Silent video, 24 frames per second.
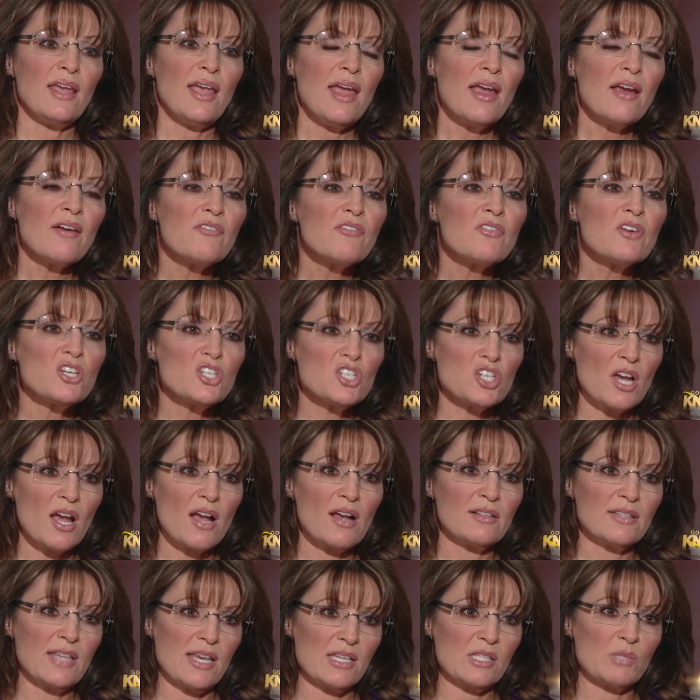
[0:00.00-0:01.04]
every
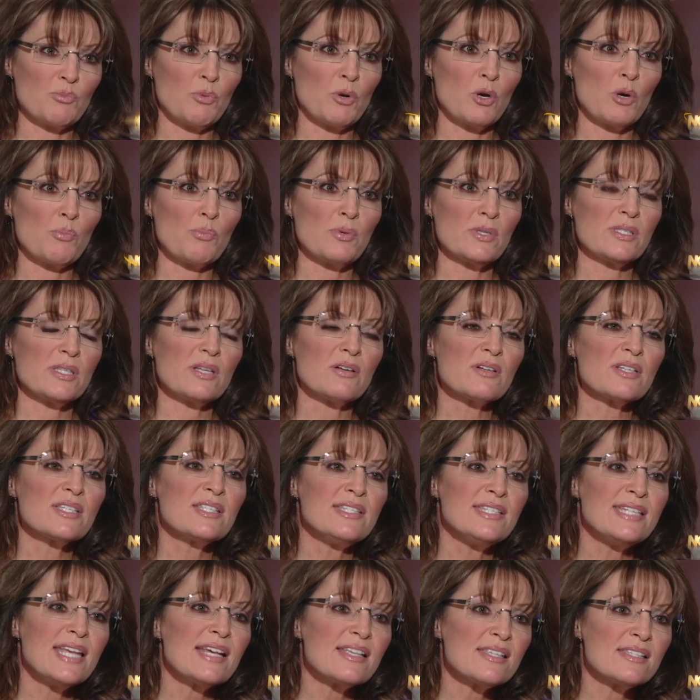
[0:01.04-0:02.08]
child has purpose. There is
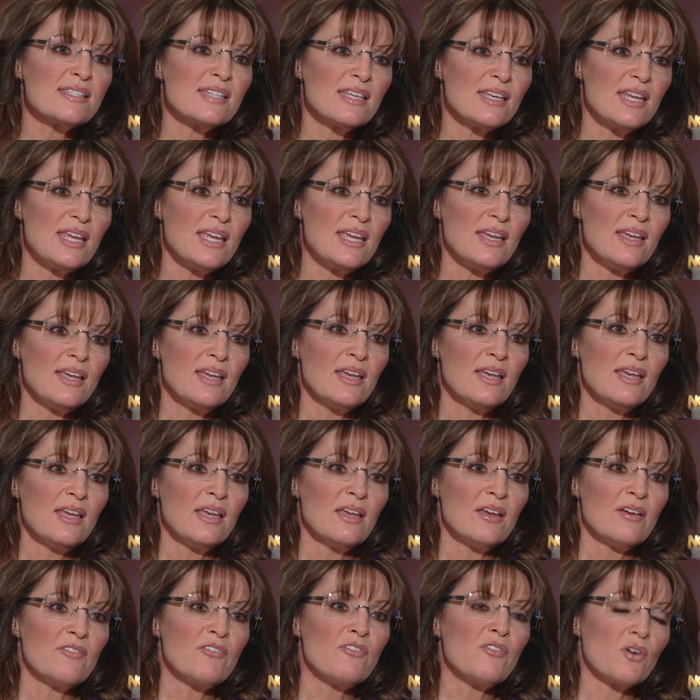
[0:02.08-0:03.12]
destiny
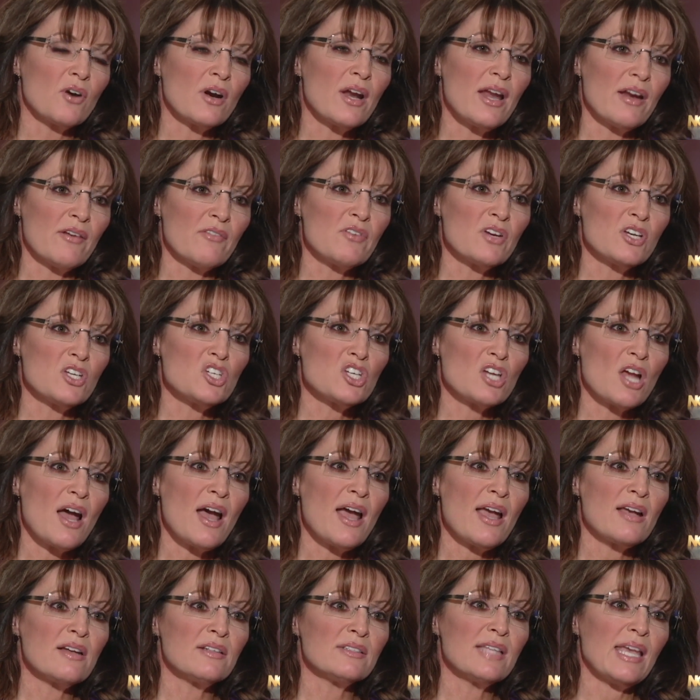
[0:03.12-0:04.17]
for every
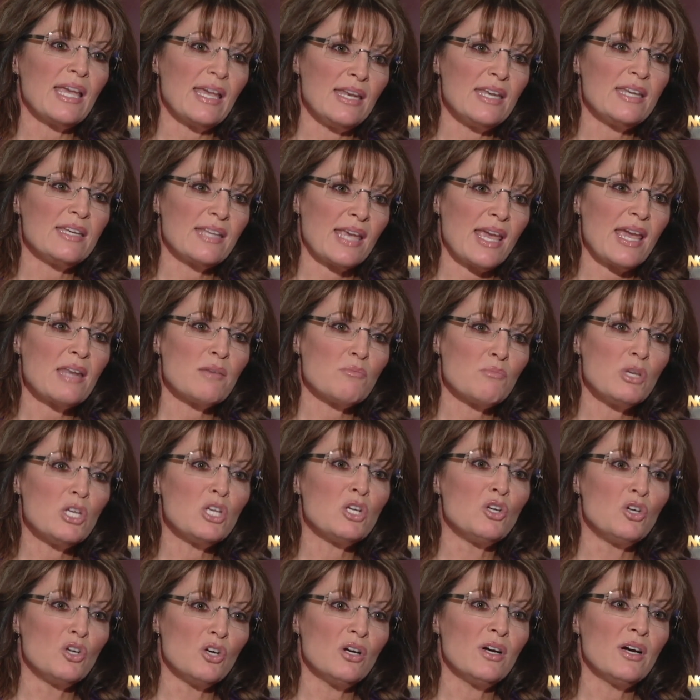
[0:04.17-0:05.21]
child, and it can be
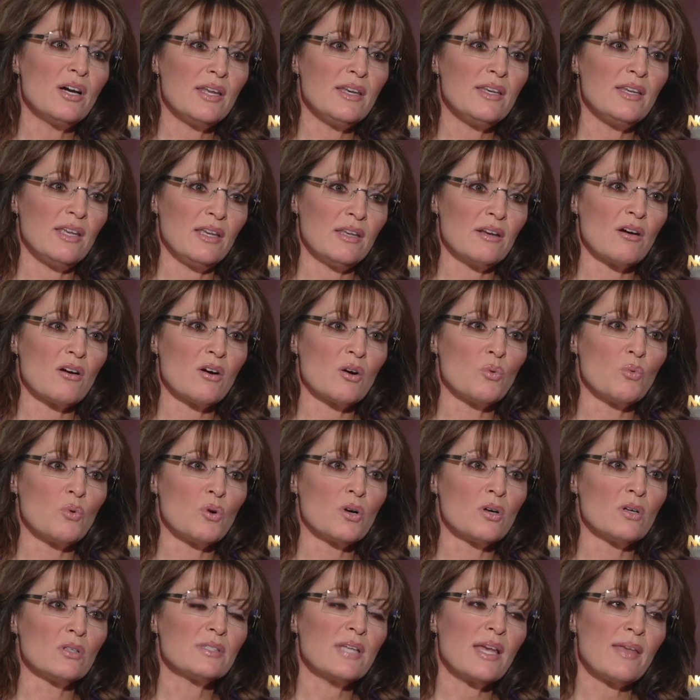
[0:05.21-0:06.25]
good in our
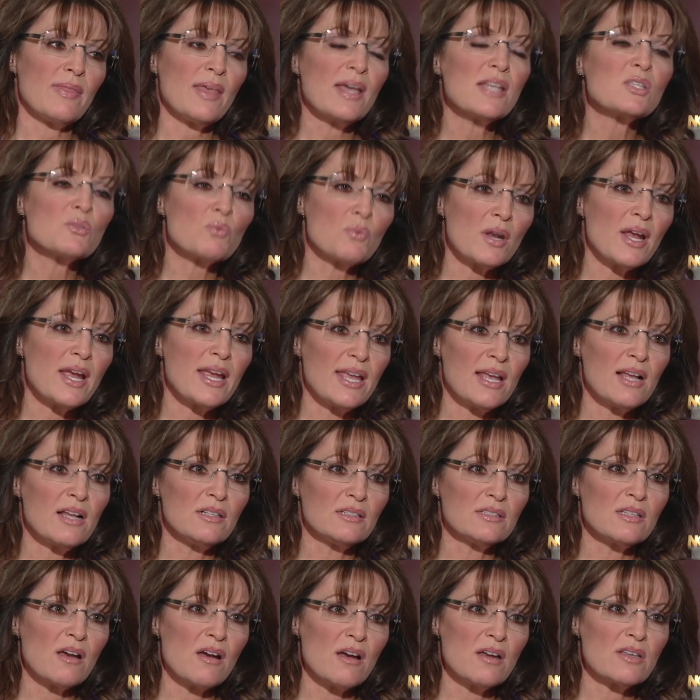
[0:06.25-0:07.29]
world, and that's what I
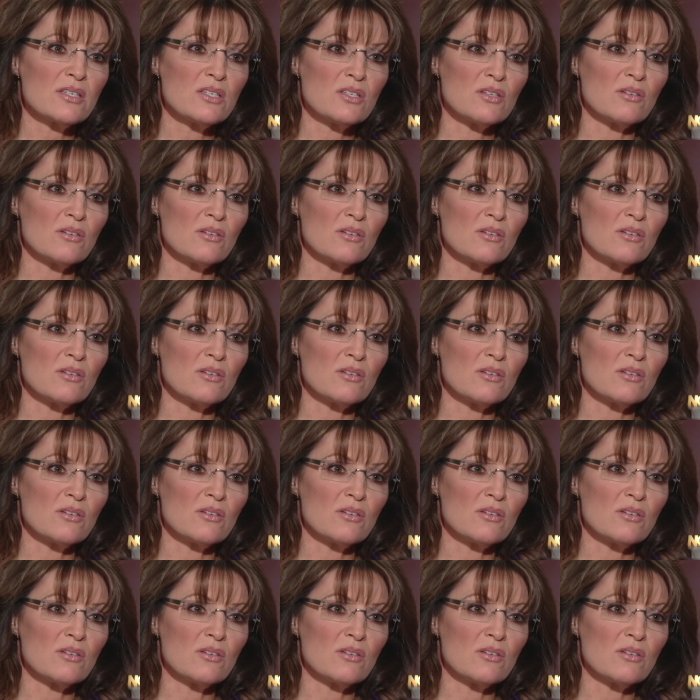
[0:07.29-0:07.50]
held on